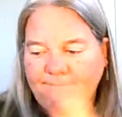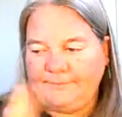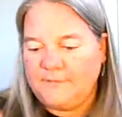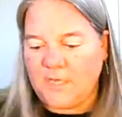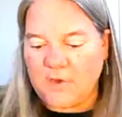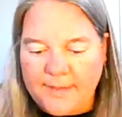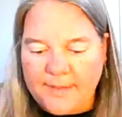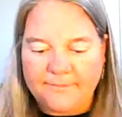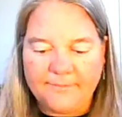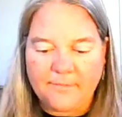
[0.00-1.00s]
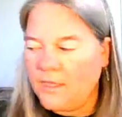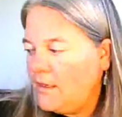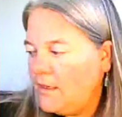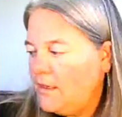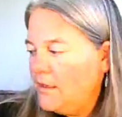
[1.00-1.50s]
Okay.
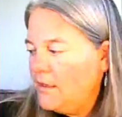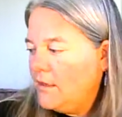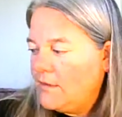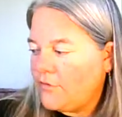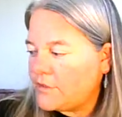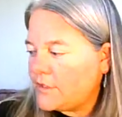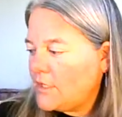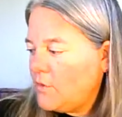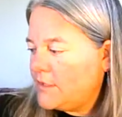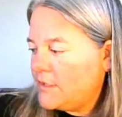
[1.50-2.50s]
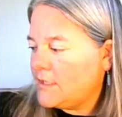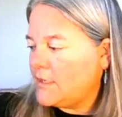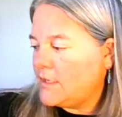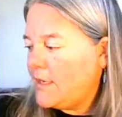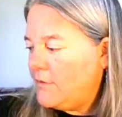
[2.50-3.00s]
First thing I want to talk
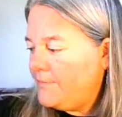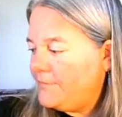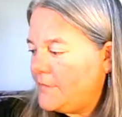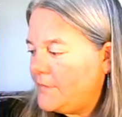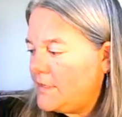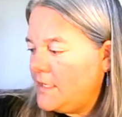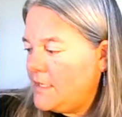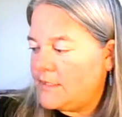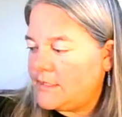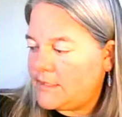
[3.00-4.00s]
about is